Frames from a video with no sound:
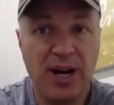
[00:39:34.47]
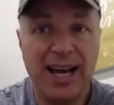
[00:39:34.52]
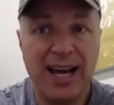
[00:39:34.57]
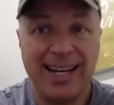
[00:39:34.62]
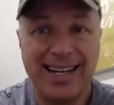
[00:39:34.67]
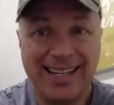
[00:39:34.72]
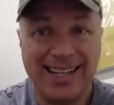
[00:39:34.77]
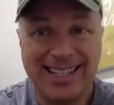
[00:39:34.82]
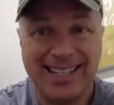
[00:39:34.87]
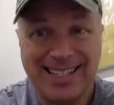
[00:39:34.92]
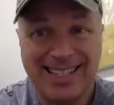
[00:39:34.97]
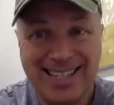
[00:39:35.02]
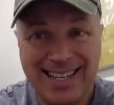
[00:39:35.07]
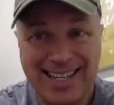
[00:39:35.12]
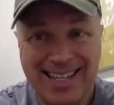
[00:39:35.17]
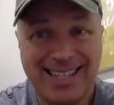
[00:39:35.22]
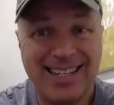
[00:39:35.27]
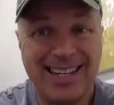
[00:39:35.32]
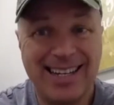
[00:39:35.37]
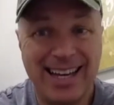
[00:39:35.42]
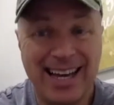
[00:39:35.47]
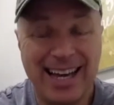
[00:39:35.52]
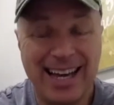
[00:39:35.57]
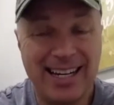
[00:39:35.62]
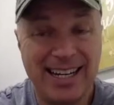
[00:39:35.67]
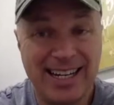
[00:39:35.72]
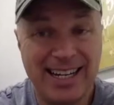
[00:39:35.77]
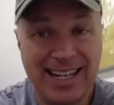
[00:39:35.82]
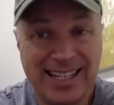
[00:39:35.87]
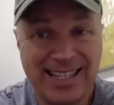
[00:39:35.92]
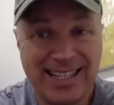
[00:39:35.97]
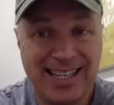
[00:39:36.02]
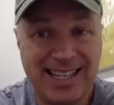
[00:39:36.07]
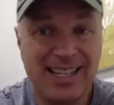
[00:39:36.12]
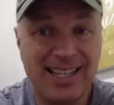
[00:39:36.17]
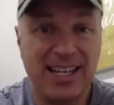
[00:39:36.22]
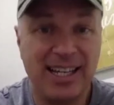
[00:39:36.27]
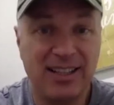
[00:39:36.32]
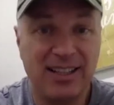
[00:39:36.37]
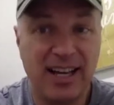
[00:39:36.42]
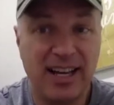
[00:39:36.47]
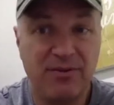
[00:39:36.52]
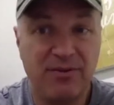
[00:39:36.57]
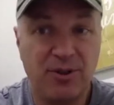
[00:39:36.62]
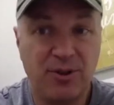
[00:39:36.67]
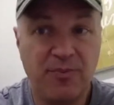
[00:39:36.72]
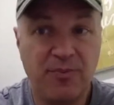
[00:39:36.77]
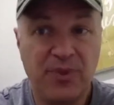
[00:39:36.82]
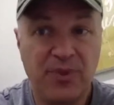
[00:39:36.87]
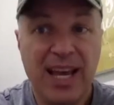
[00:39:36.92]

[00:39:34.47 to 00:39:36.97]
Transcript: at an existing level